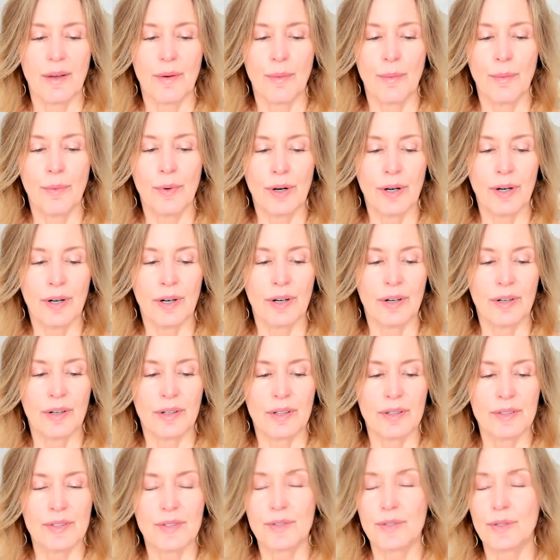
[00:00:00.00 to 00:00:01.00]

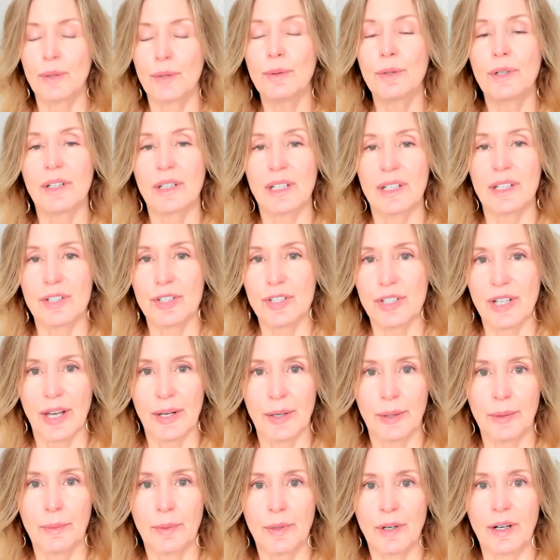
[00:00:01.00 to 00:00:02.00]
were so good at
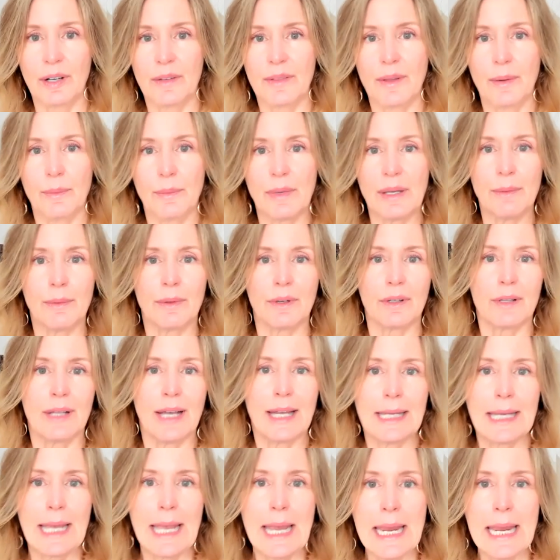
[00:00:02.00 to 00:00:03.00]
shadow work that we were
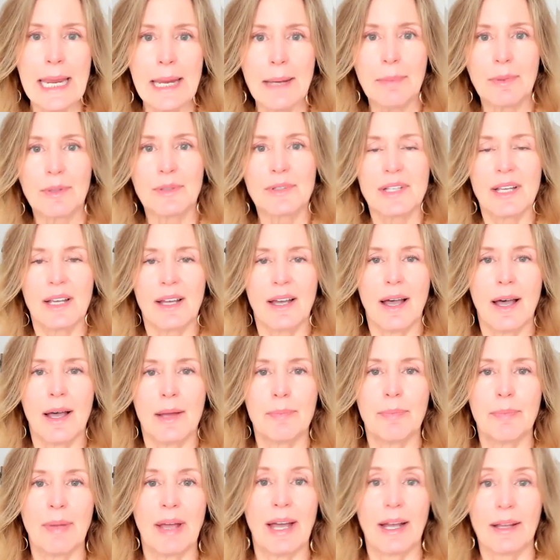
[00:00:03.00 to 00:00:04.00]
like able to
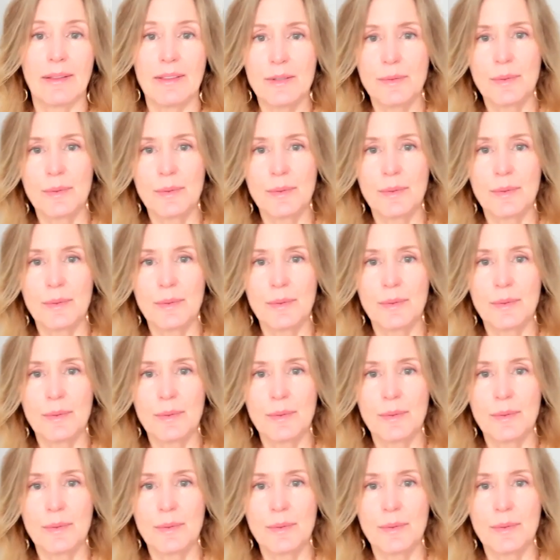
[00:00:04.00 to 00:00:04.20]
unpack.